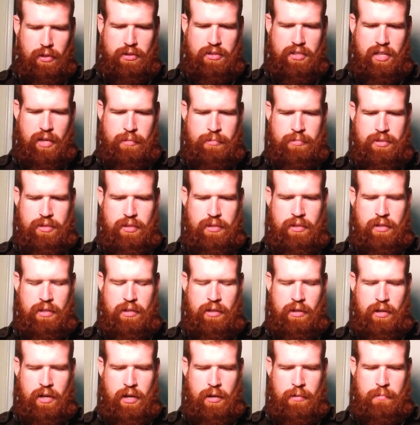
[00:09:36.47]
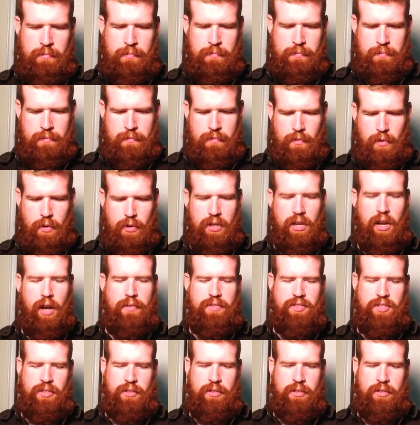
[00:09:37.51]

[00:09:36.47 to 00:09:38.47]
hems on their or cuffs